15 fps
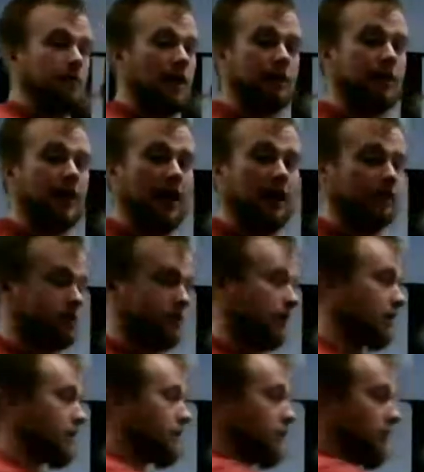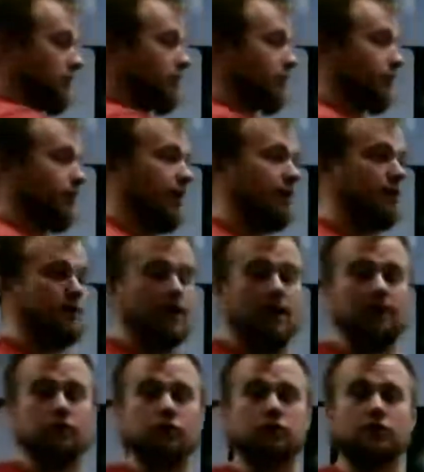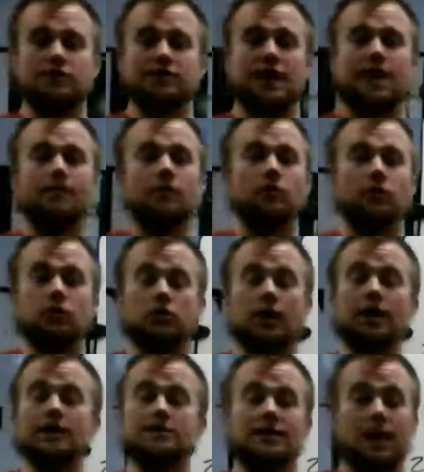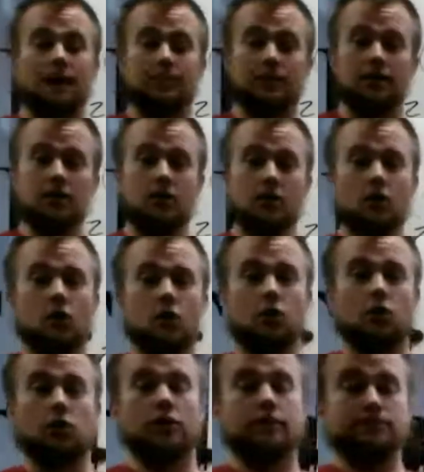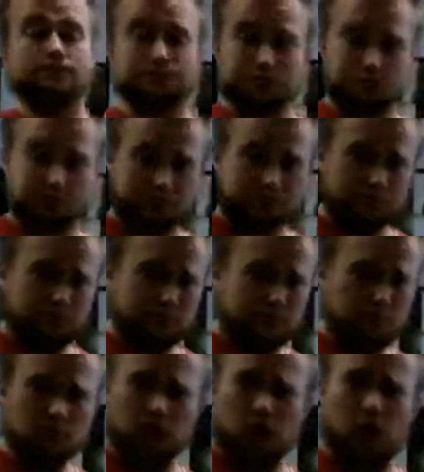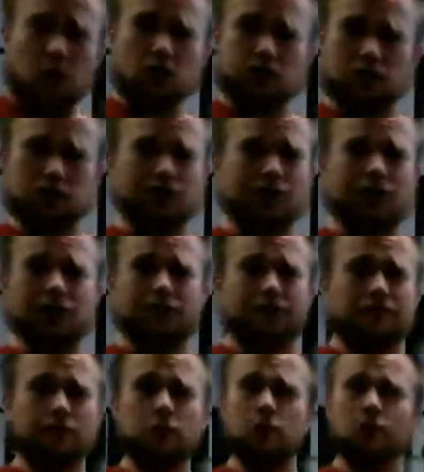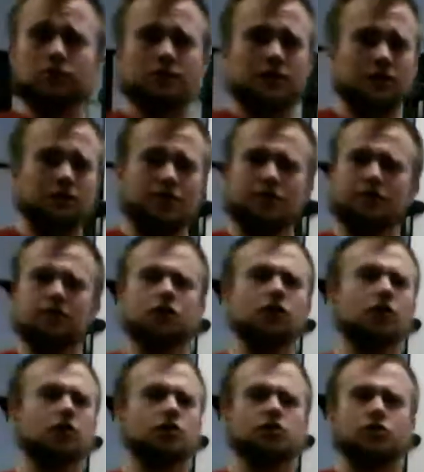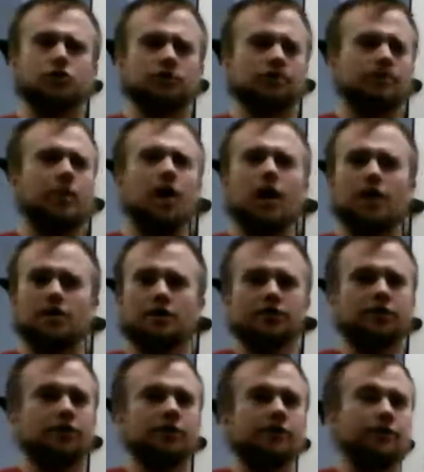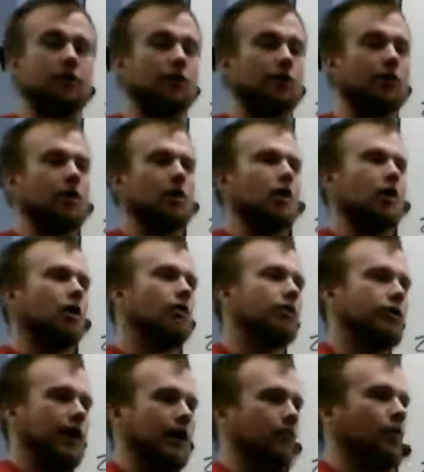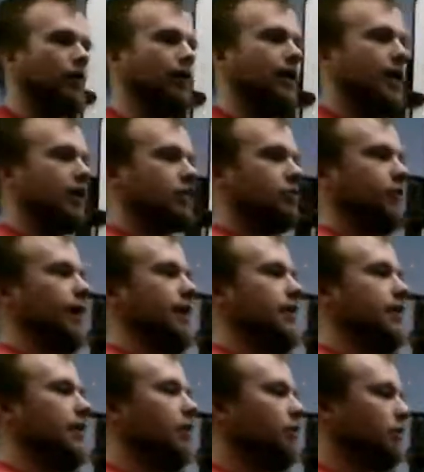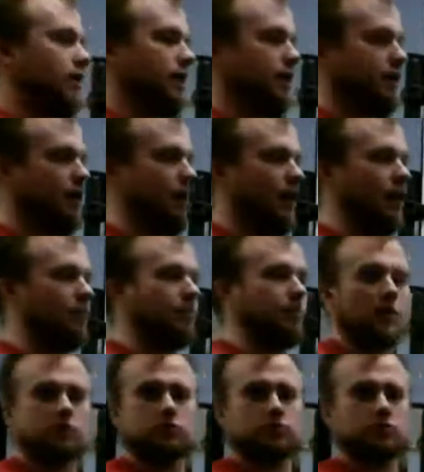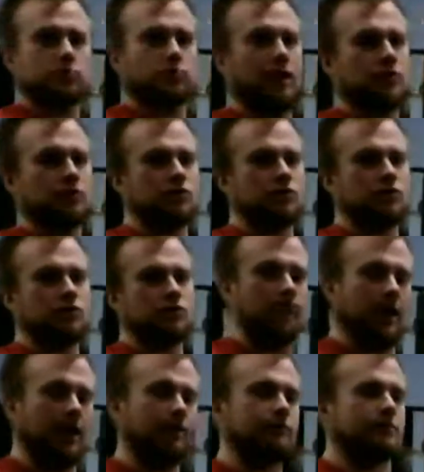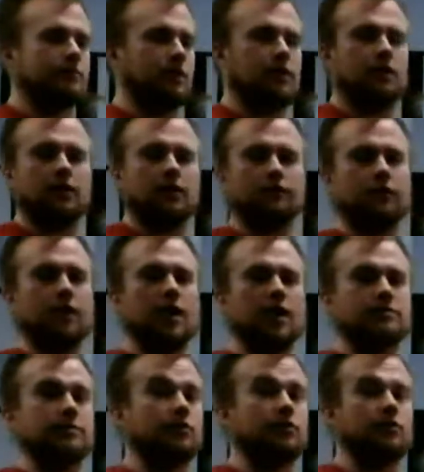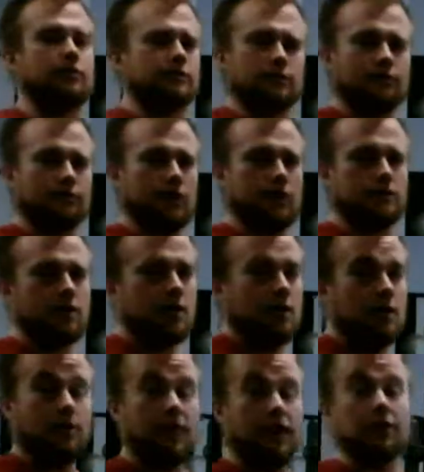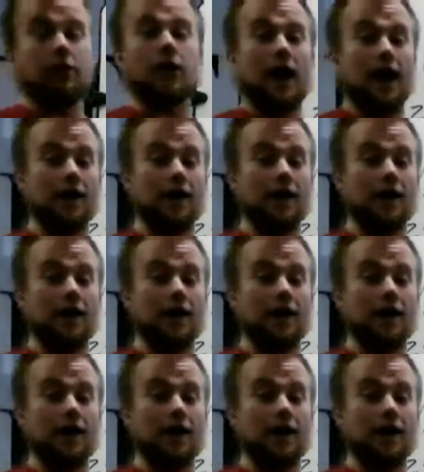guy that's going to give you a meal plan and have you cook salmon when you hate salmon, or all sorts of other foods that you've never cooked or bought or don't even know, okay, where the heck do I go get Brussels sprouts from? I haven't seen it at Fry's. I don't know if it's at Fry's, but I know where